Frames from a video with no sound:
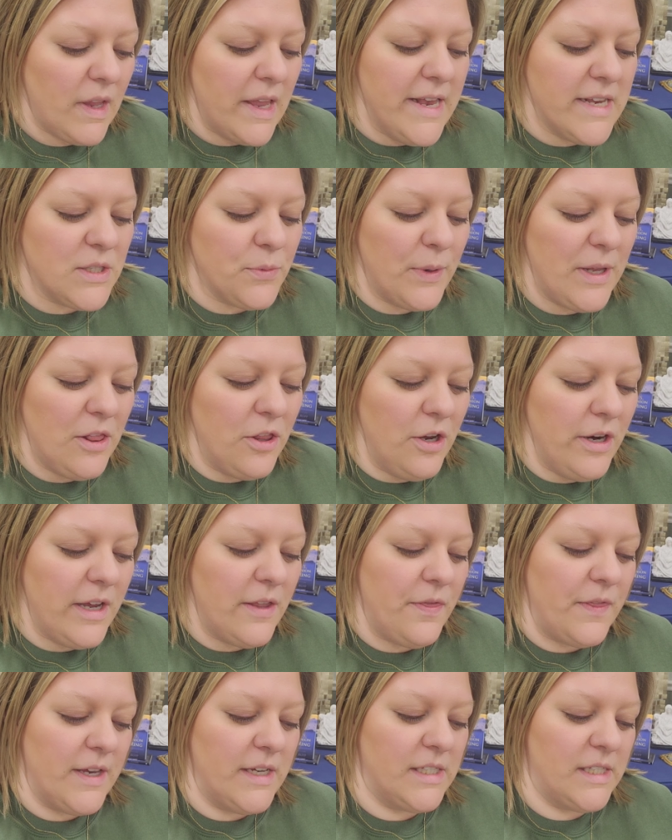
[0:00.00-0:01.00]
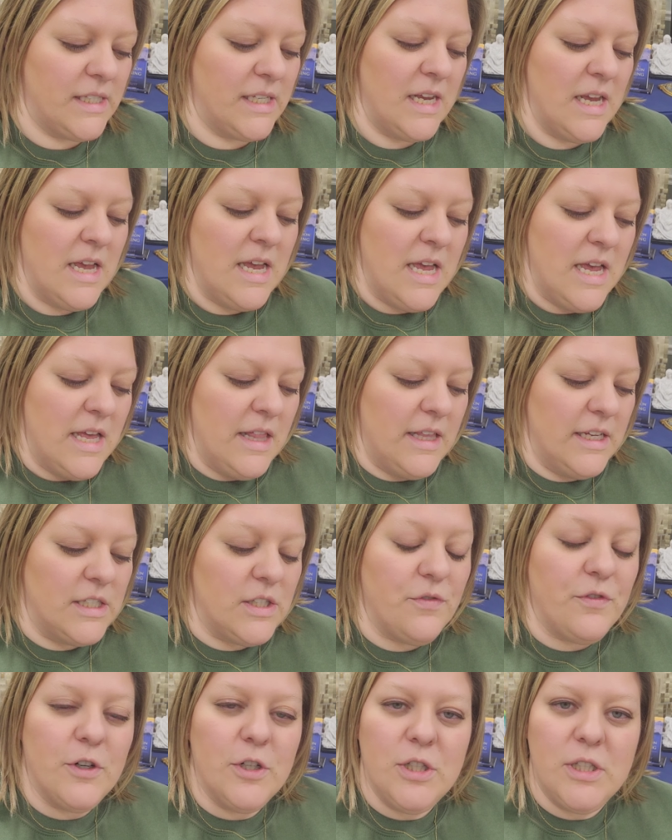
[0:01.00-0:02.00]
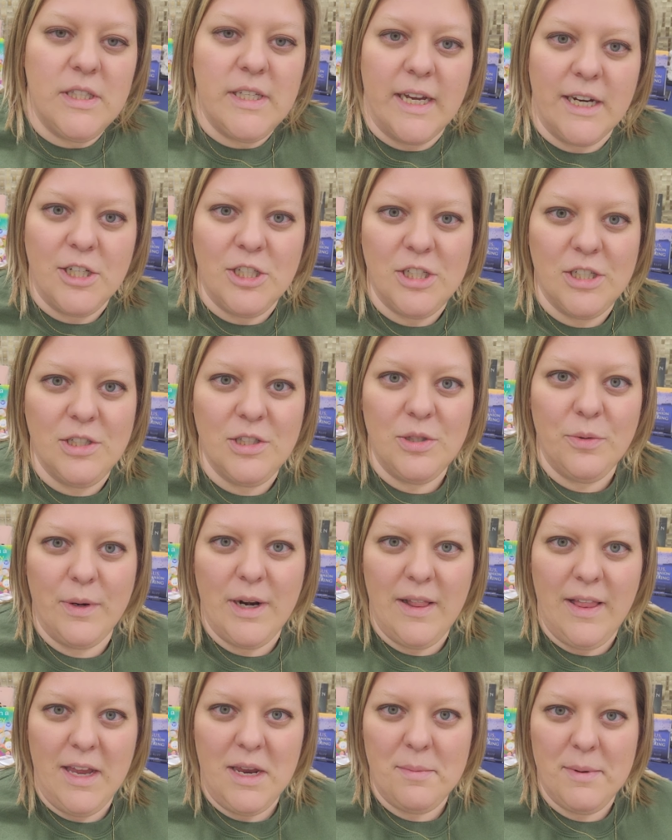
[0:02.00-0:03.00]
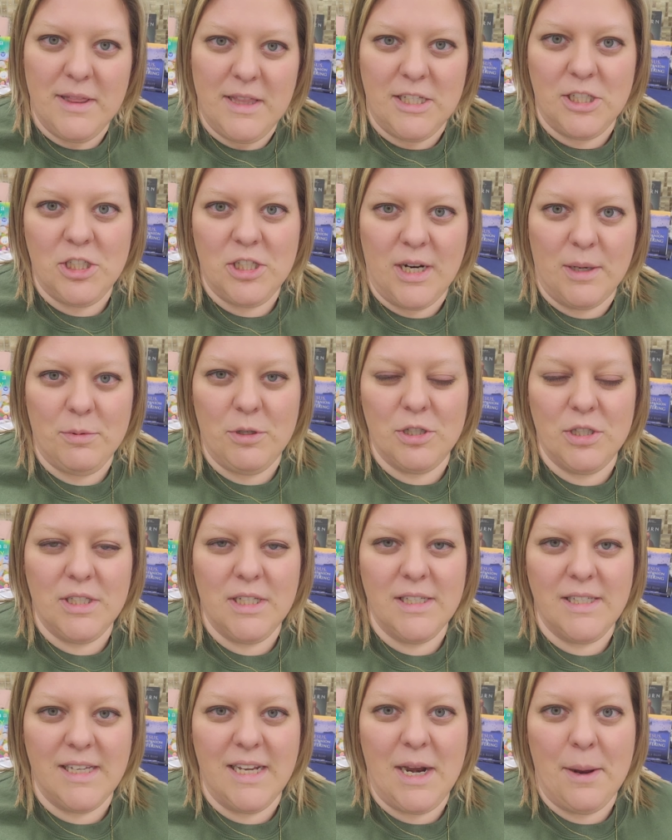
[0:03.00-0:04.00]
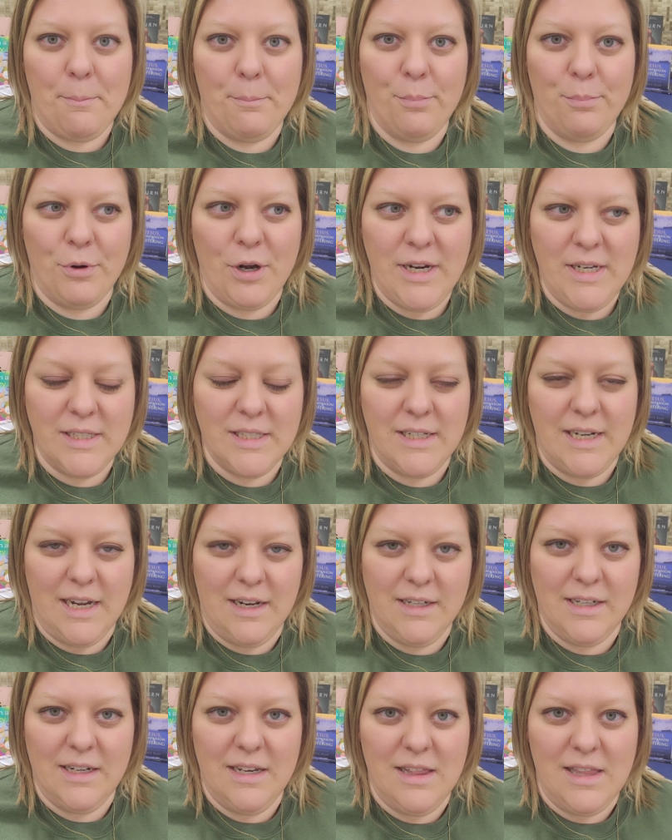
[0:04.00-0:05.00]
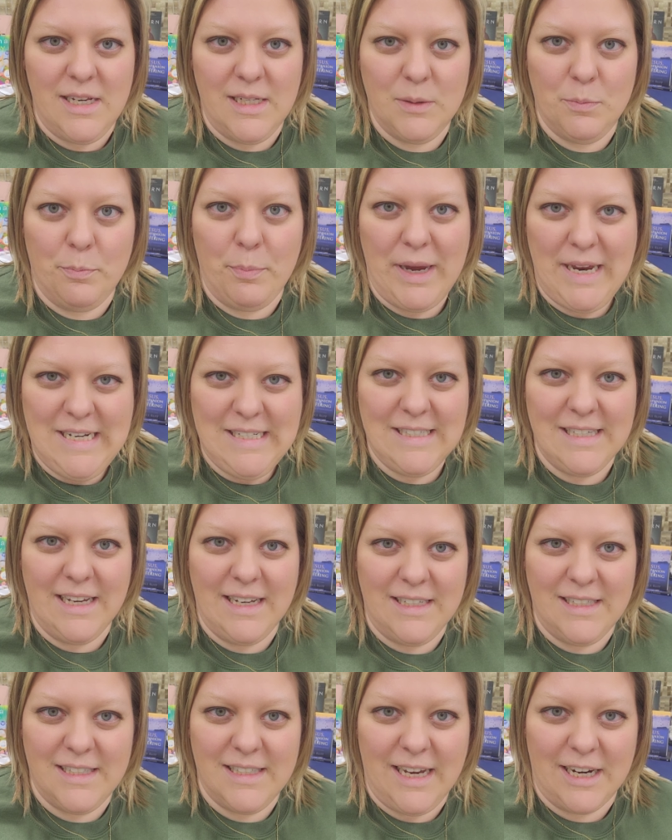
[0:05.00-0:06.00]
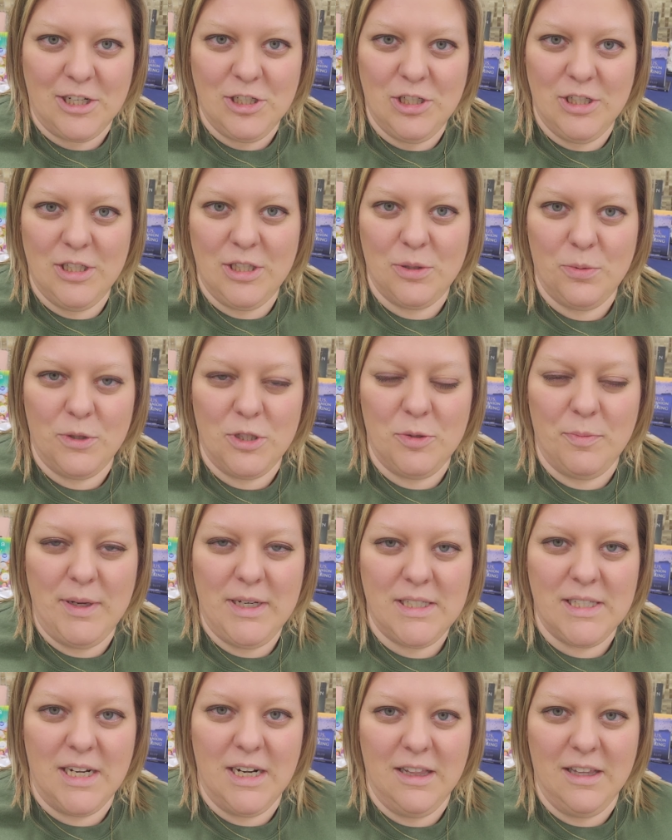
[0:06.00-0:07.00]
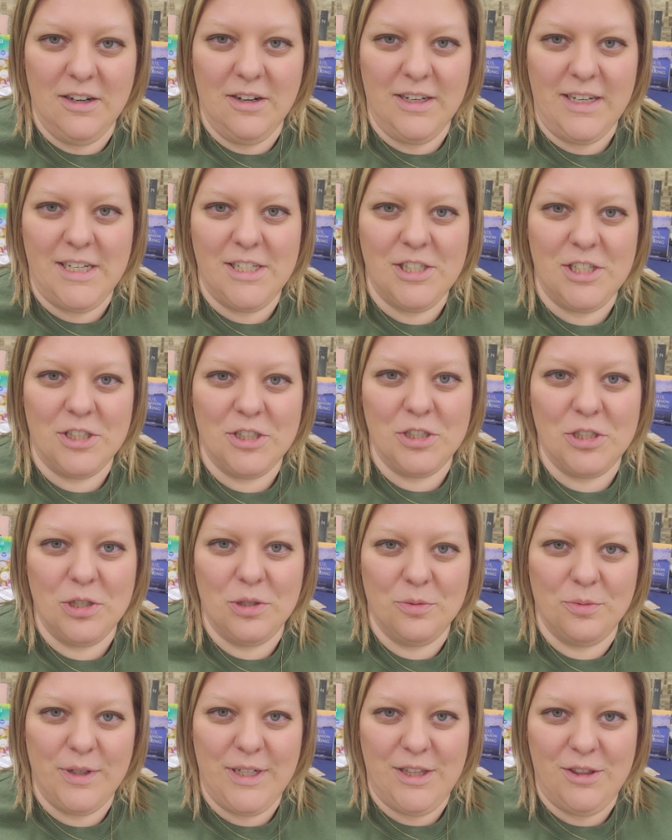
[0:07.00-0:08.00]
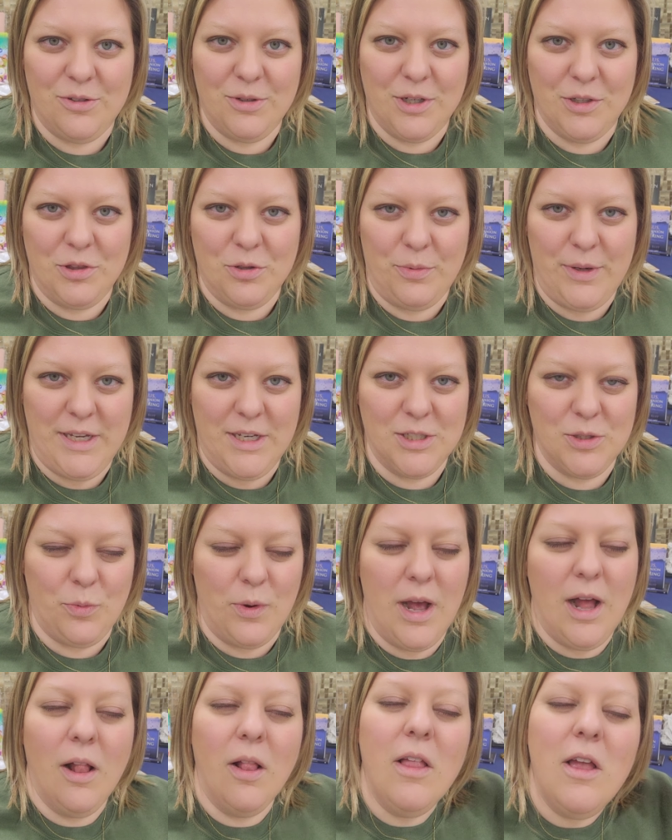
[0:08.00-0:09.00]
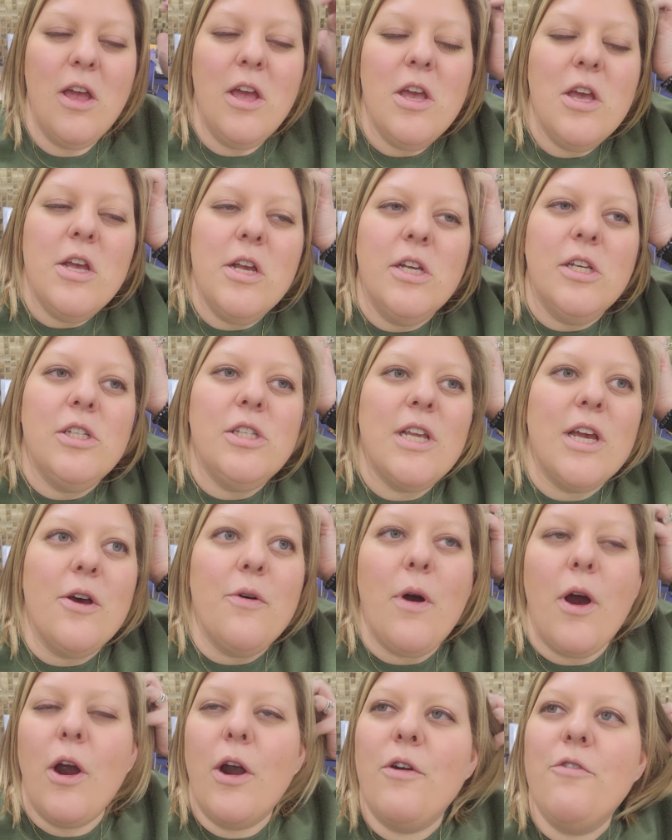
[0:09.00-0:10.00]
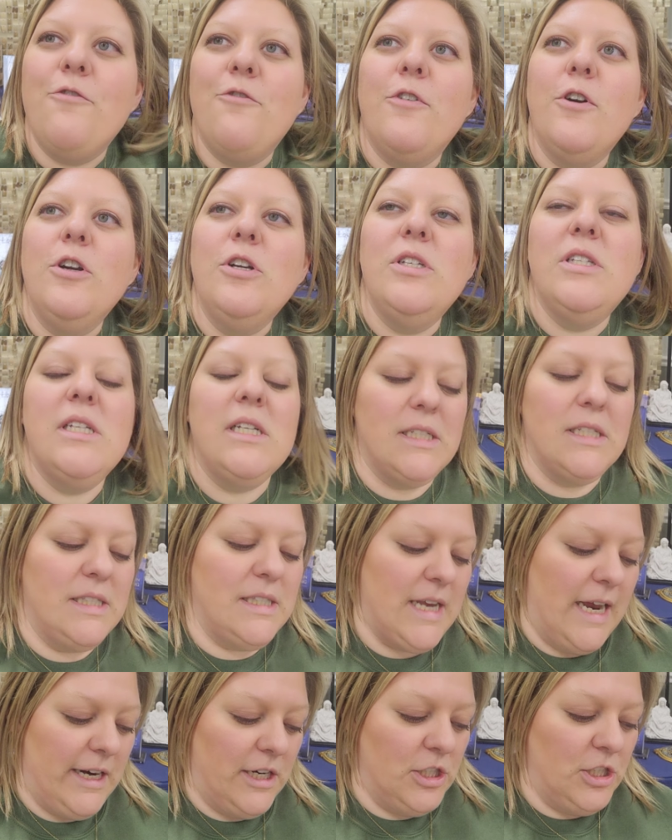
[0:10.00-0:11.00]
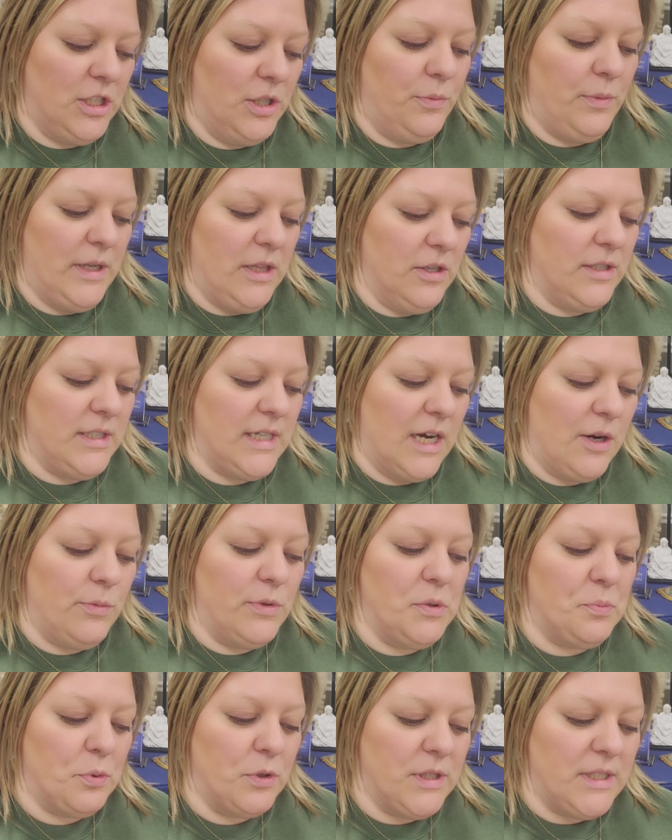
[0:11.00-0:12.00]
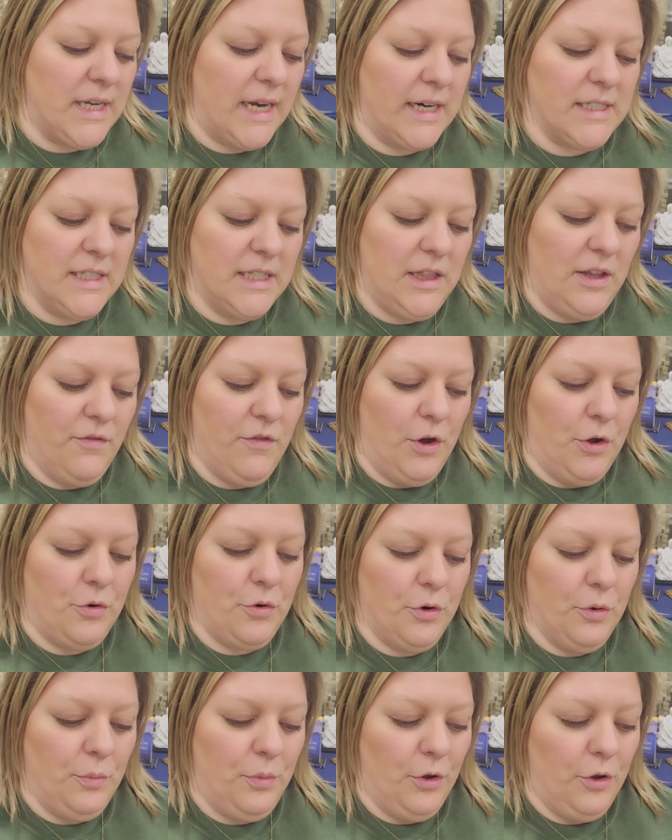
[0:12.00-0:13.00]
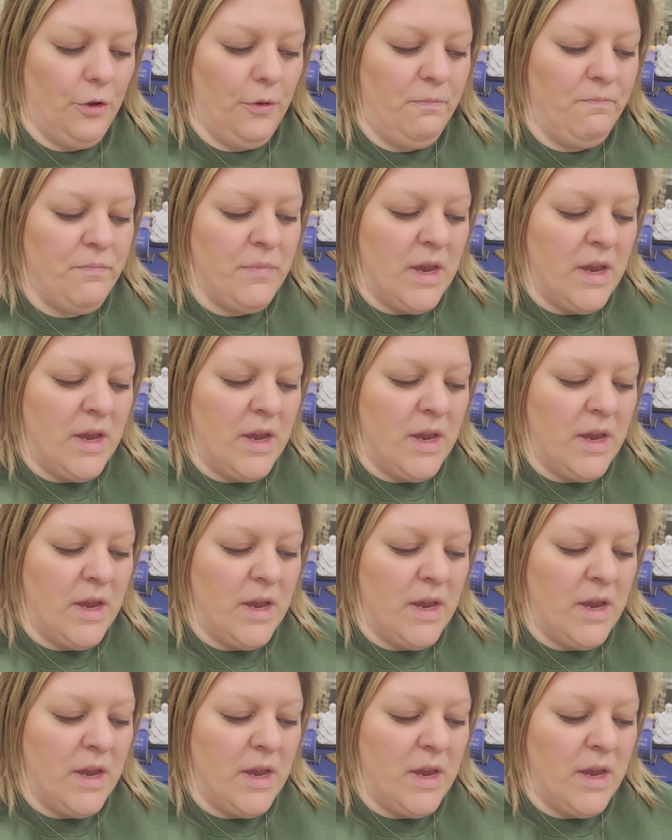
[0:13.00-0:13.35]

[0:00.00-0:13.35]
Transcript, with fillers: as we look at this this first section so what i like about these chapters is and it breaks it down into these bite-sized sections which makes it a little easier to read throughout the week as well so our first section we looked at was protecting the vulnerable